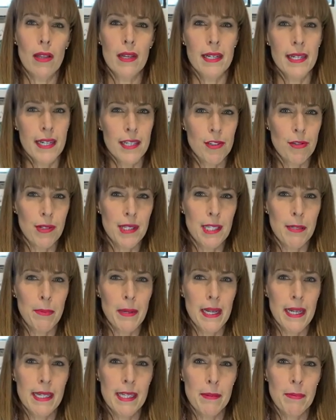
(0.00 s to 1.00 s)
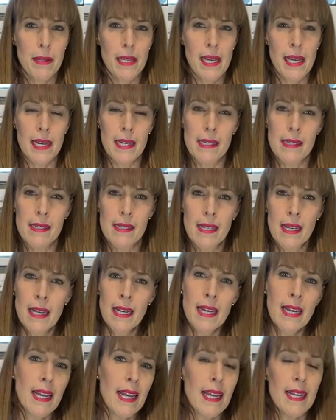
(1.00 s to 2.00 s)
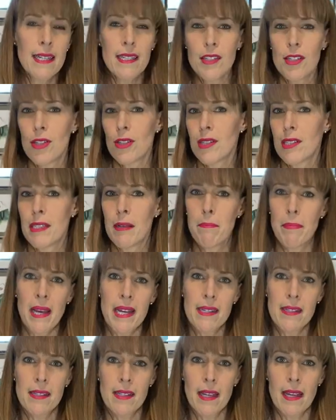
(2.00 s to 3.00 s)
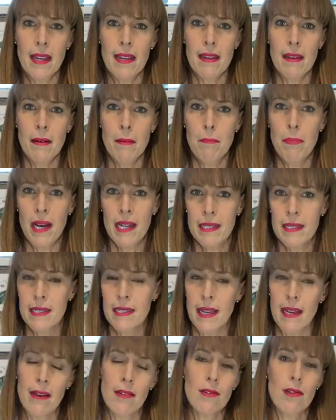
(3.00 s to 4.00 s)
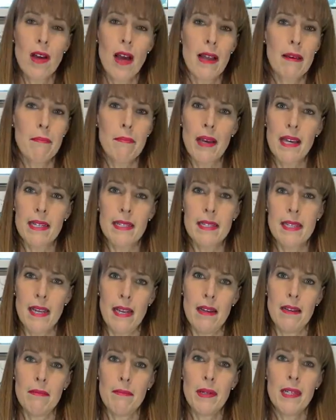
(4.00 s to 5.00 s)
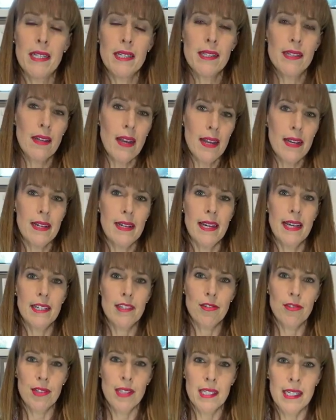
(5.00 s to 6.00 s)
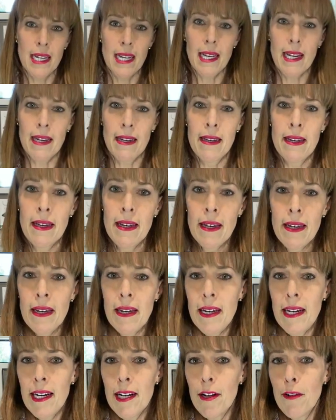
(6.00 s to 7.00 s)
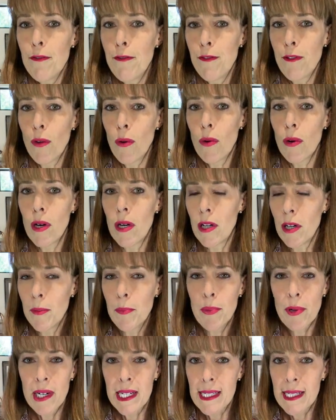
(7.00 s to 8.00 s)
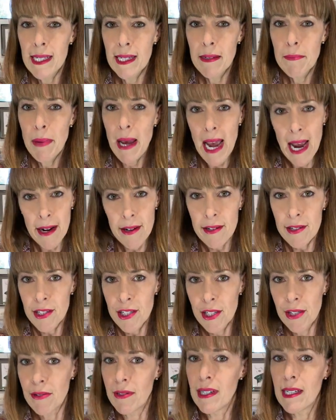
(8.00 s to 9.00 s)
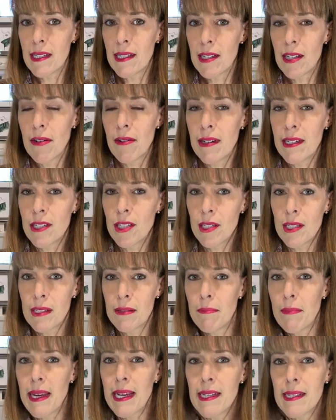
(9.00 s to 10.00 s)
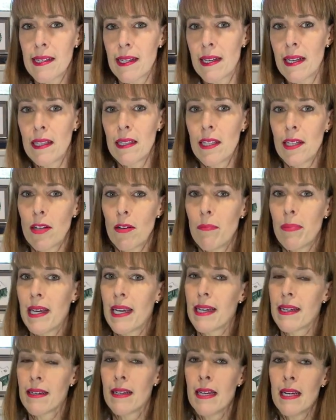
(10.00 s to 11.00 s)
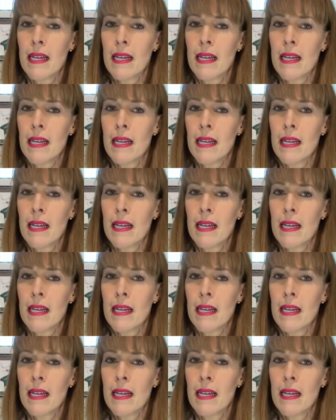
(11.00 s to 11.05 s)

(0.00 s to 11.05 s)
an interest piece because it is just a basic button down, cotton button down, but it's got an interesting, you know, floral printed pattern to it. So it just makes it a little bit